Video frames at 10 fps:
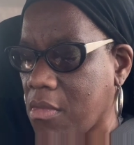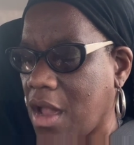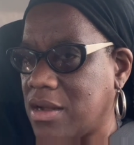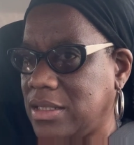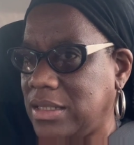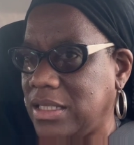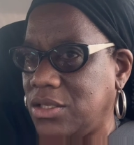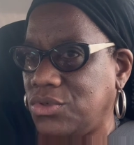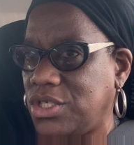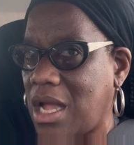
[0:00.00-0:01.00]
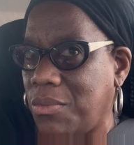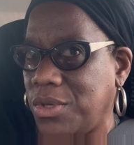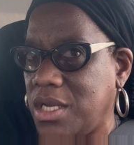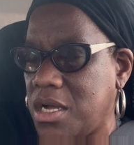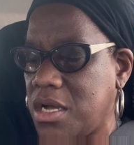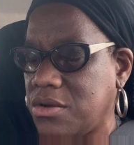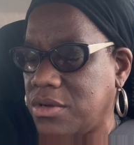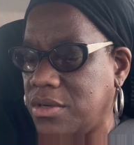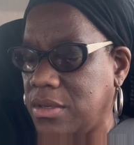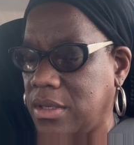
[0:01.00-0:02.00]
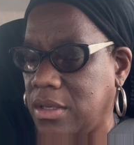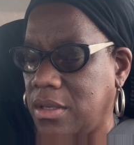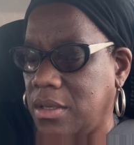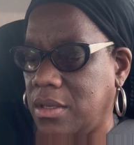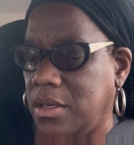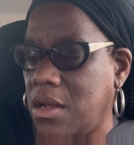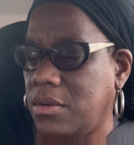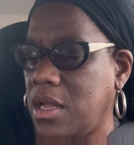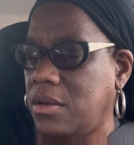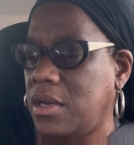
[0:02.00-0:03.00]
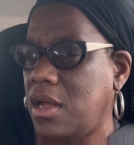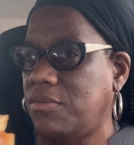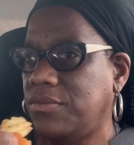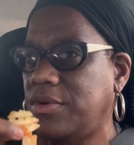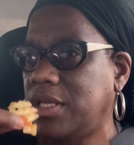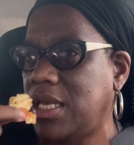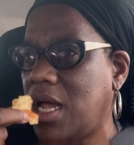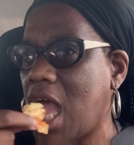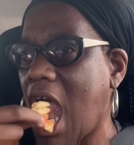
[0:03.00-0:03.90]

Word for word: Right, I said, don't shop when you're hungry. No, no, no, I'm really not,